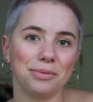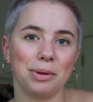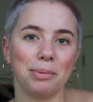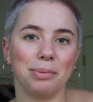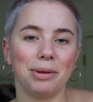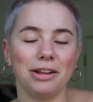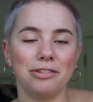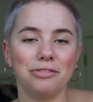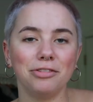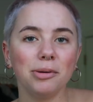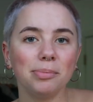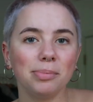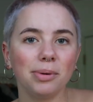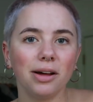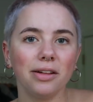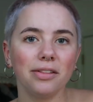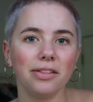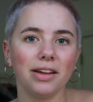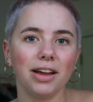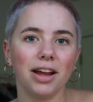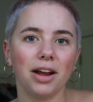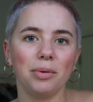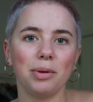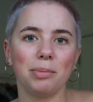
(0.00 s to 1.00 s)
we played football
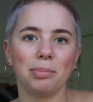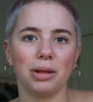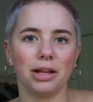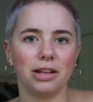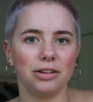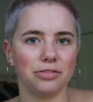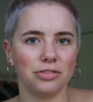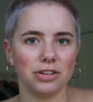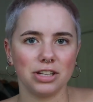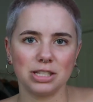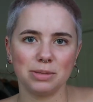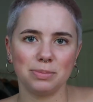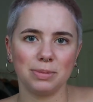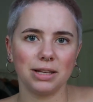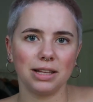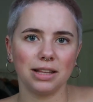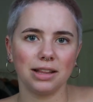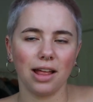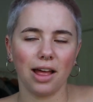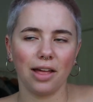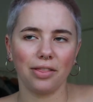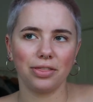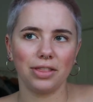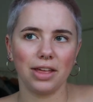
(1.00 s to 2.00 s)
there, we played frisbee a
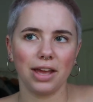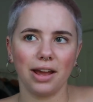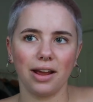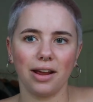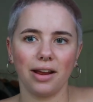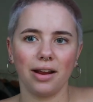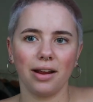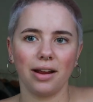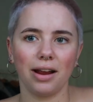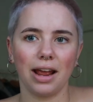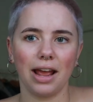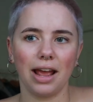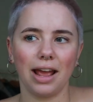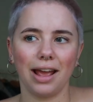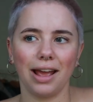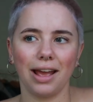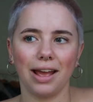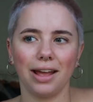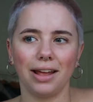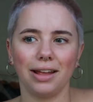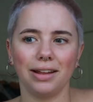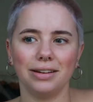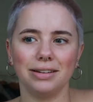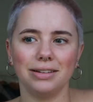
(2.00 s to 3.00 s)
lot there,
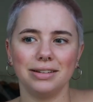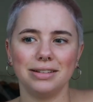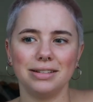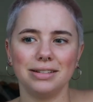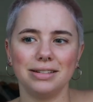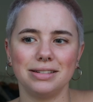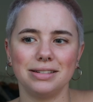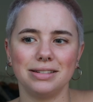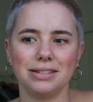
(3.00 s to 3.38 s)
and